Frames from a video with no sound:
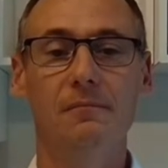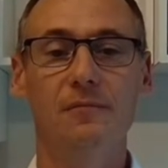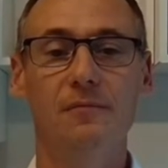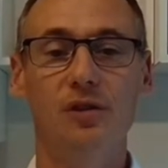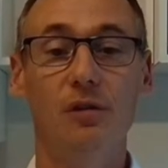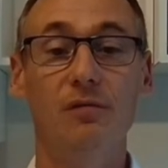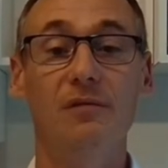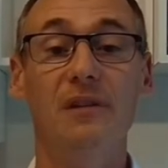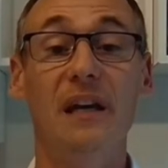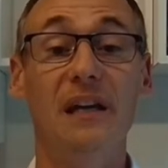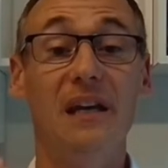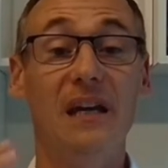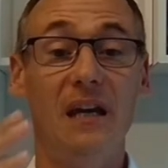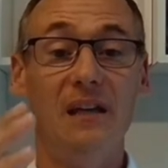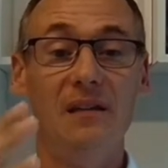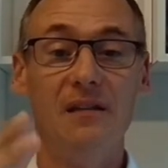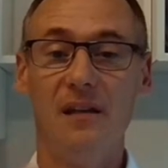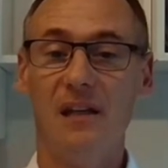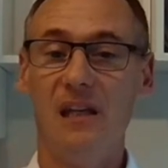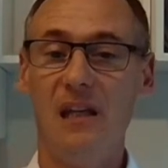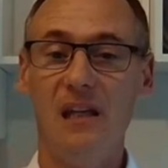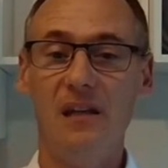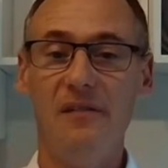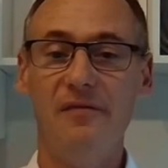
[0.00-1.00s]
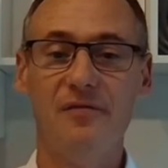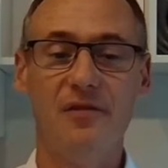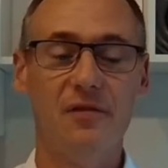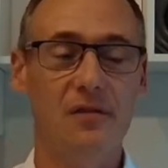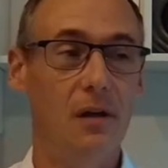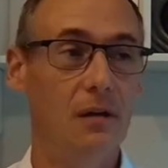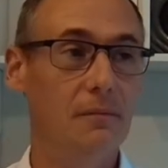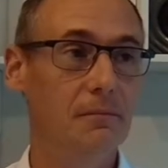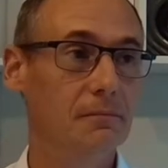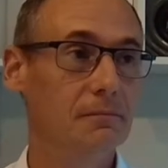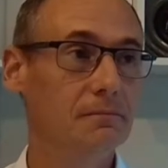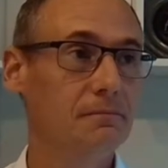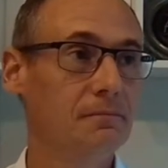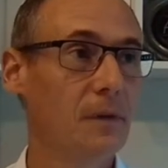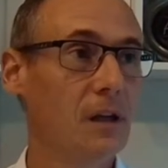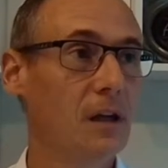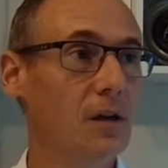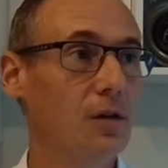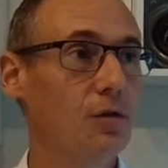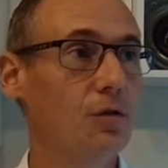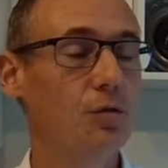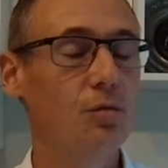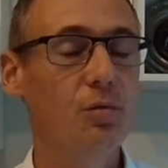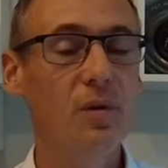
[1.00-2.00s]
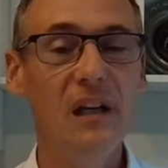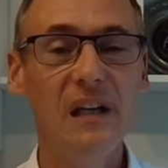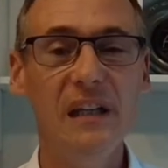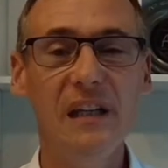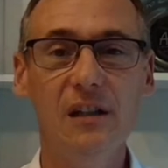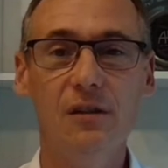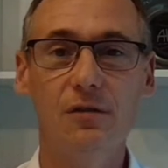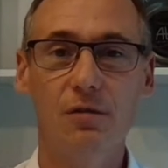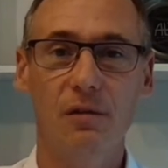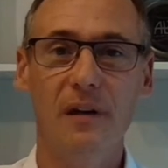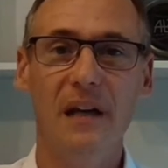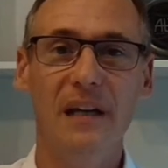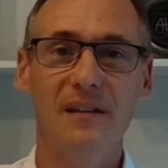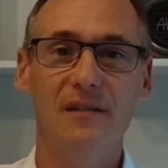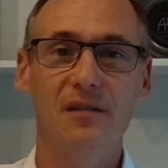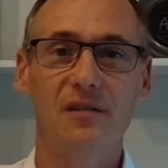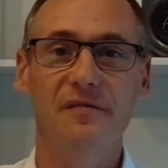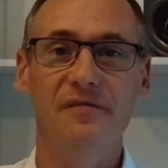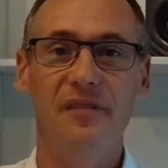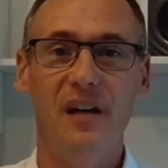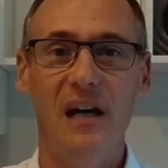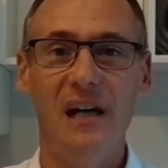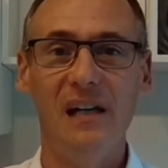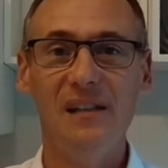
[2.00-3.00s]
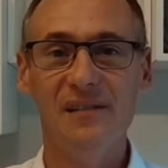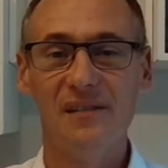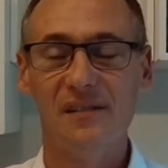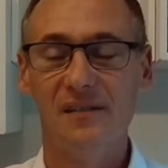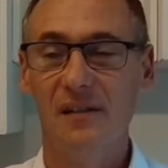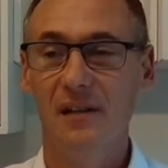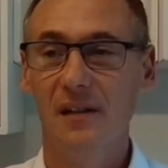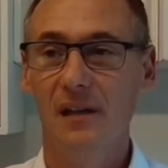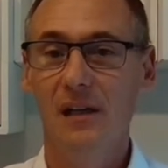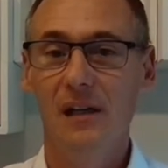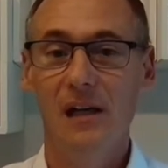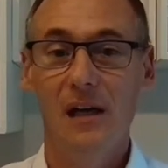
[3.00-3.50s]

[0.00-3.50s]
so they can give some really great advice,